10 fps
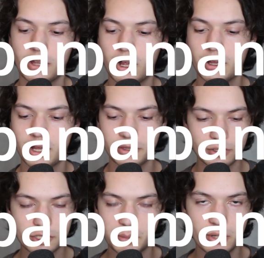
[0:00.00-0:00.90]
There
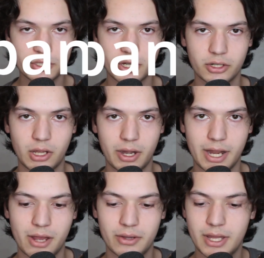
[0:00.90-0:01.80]
is a post currently right
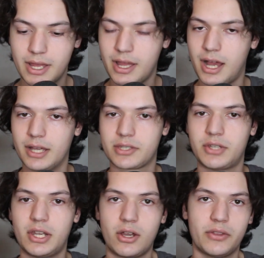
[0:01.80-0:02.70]
now
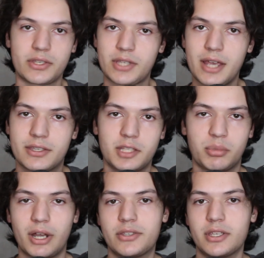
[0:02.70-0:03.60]
stating all the sizes, the
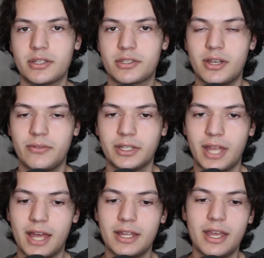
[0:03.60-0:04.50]
pricing and stuff like that,